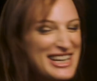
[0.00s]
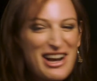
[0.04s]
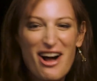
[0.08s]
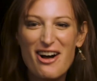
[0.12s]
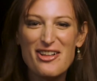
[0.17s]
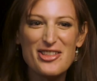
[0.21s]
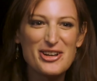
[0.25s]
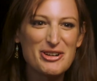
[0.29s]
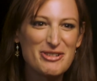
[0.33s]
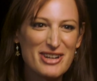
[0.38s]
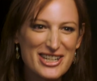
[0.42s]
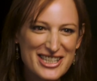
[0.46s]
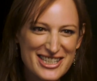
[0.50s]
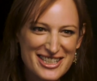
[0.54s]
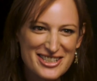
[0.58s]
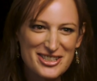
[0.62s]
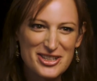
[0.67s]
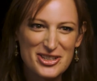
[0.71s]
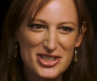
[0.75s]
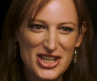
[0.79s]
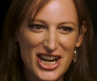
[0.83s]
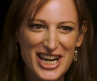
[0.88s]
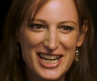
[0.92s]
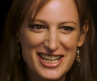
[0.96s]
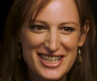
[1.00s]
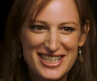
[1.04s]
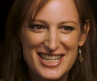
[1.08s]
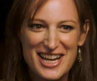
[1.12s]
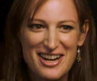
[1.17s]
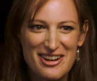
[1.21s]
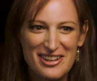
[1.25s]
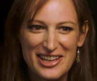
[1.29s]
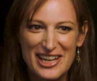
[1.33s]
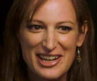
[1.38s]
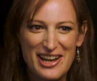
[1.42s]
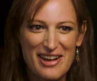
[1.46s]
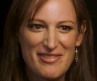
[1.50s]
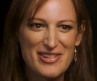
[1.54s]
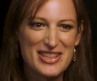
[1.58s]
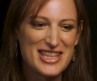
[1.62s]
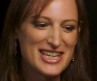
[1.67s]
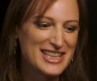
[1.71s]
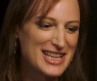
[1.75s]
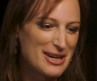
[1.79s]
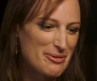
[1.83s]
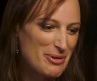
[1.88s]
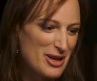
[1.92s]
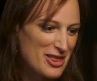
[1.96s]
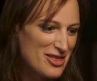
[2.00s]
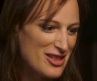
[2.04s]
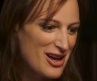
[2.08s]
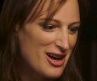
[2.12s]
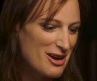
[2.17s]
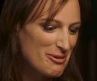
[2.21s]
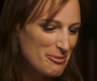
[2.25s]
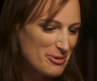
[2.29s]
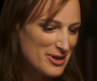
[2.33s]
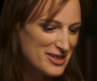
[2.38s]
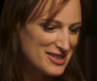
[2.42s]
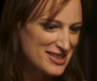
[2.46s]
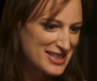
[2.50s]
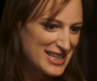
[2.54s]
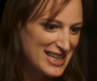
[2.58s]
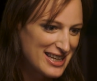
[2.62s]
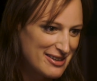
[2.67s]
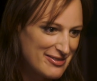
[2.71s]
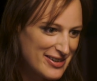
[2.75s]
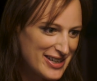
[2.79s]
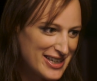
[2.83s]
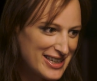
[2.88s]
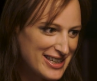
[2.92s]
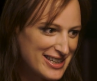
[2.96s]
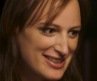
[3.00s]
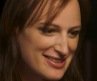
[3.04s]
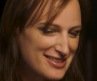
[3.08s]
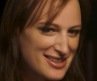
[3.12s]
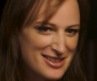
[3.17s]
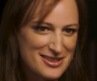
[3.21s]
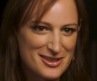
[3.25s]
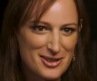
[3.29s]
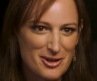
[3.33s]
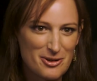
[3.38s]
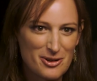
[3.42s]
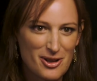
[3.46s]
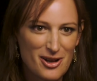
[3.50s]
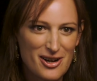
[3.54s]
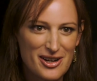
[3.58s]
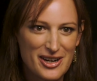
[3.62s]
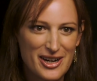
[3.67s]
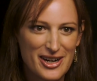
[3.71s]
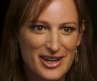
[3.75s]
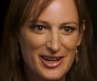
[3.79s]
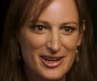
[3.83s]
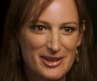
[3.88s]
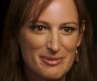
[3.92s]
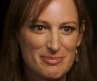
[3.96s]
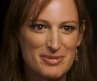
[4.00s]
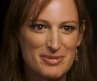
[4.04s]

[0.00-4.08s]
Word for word: like all the questions are changed now. Like mm, everything yeah. that we thought was a given is, is no longer